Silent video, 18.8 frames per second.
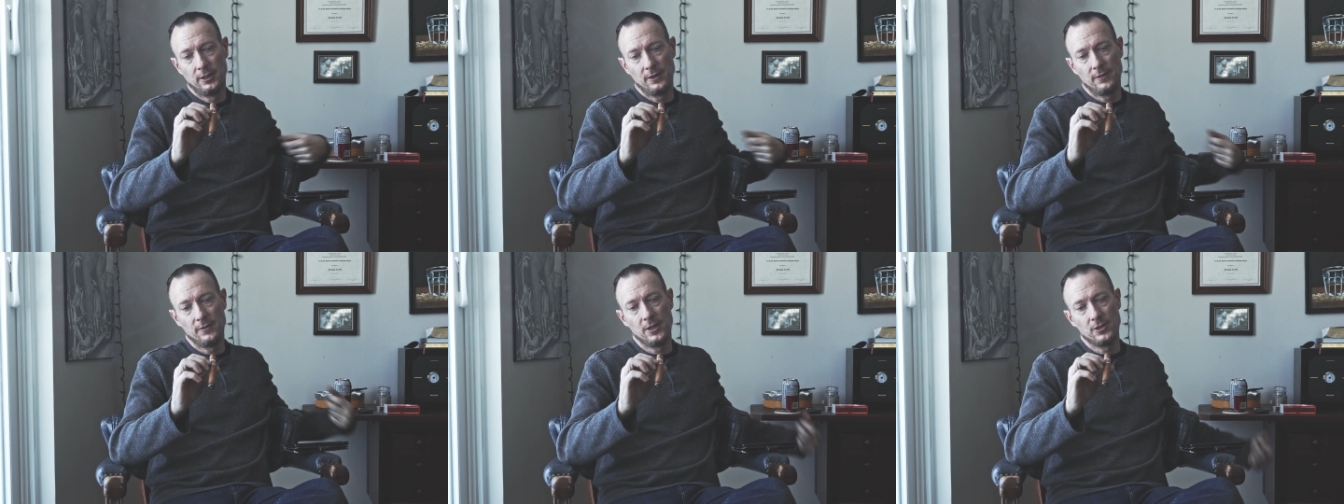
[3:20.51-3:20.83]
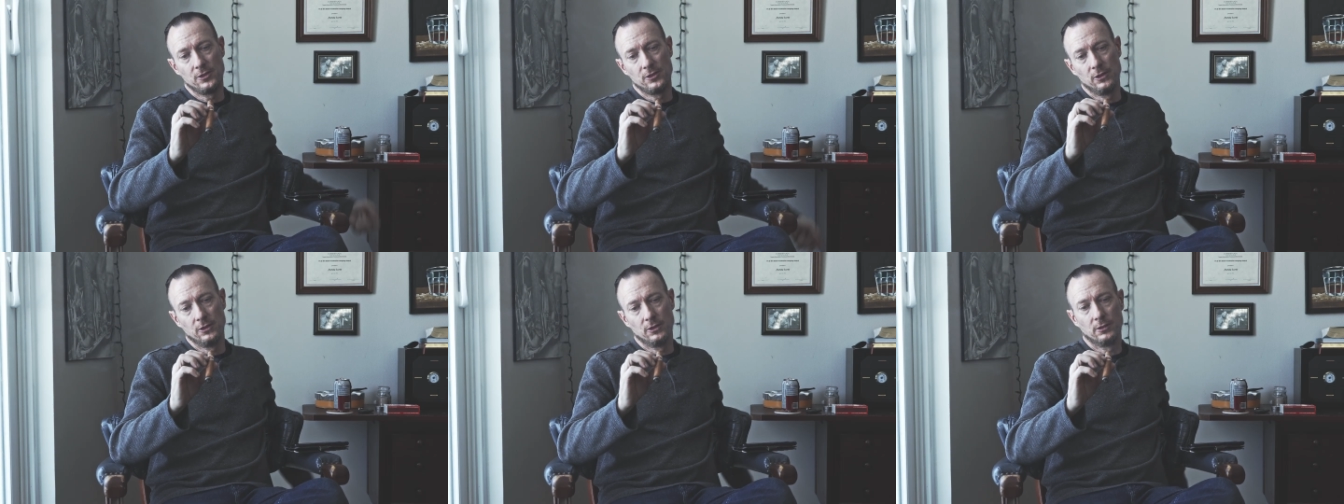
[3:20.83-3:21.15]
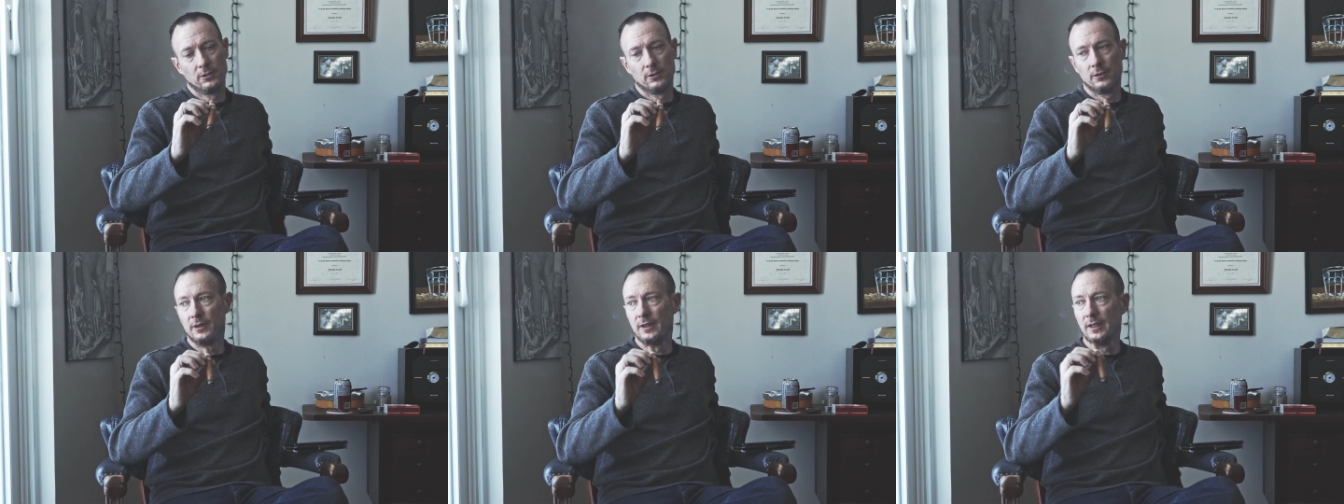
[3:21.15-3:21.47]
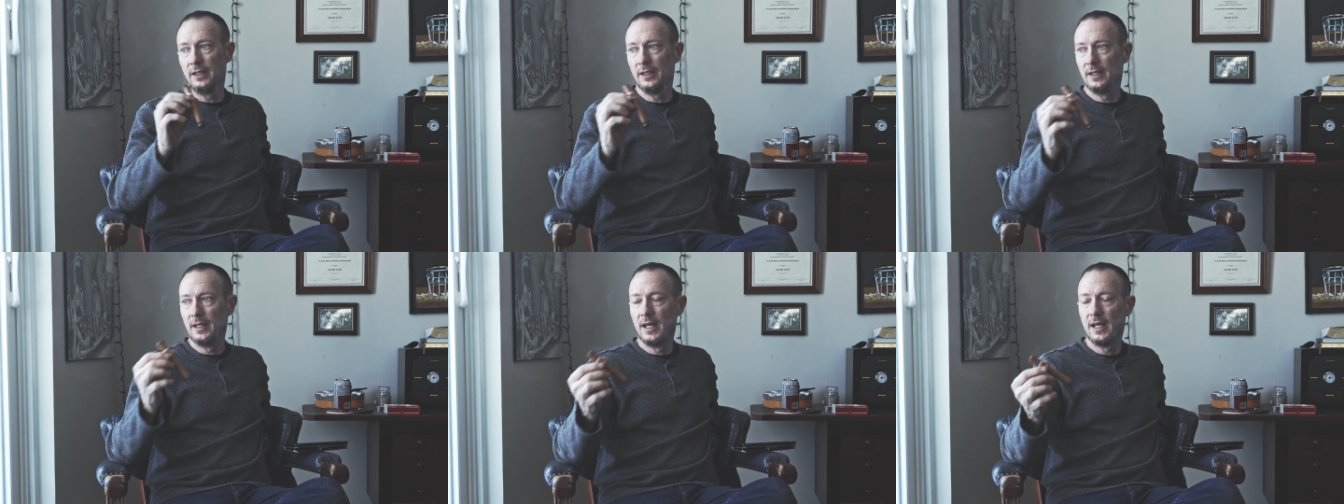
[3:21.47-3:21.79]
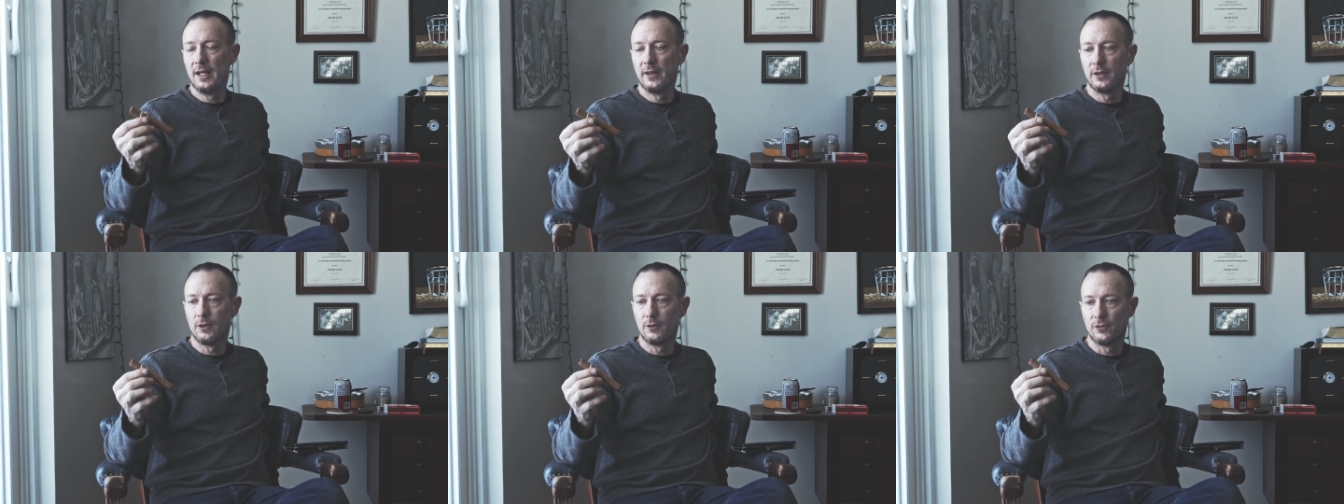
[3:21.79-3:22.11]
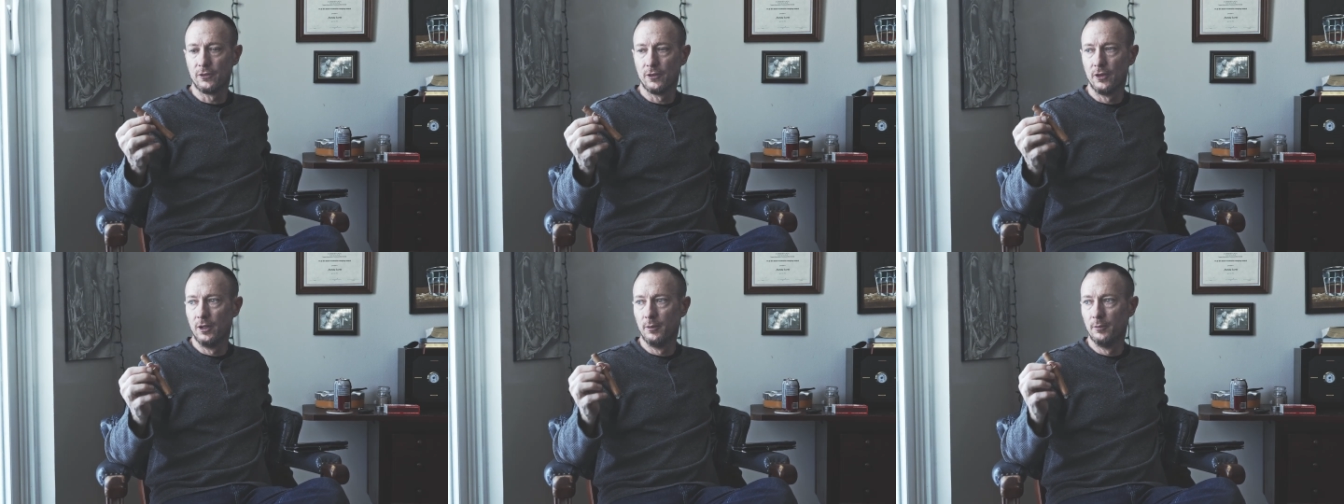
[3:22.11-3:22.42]
that you're inhaling
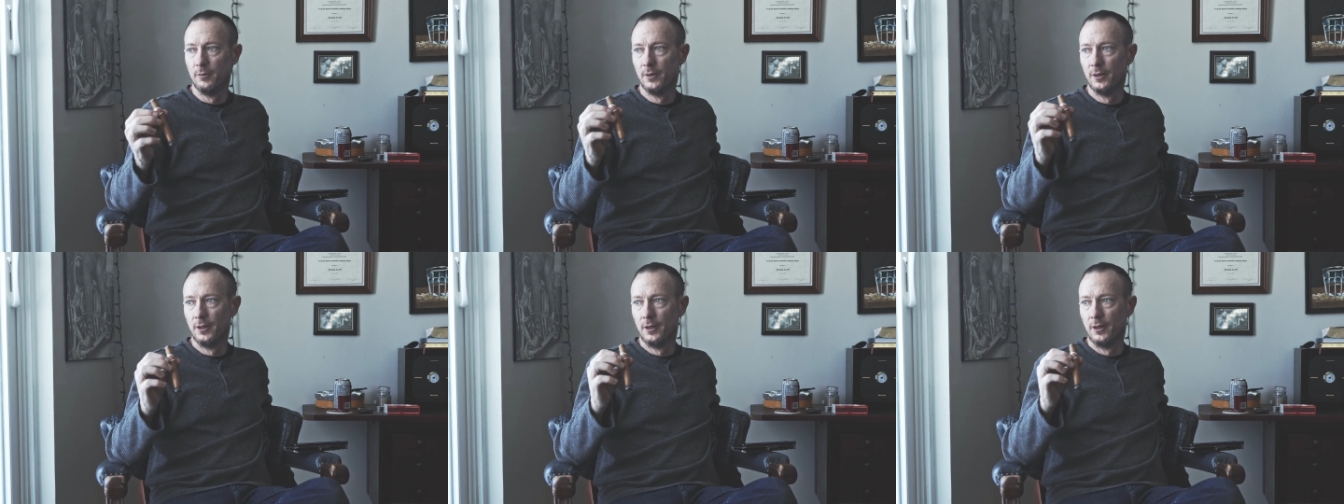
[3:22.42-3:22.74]
from,